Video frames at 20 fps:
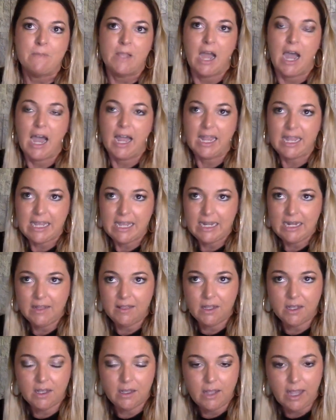I get in
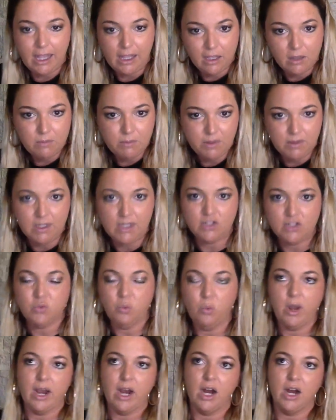the ambulance,
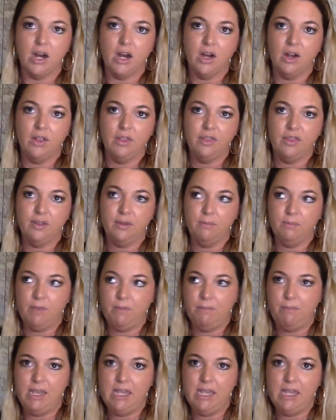where the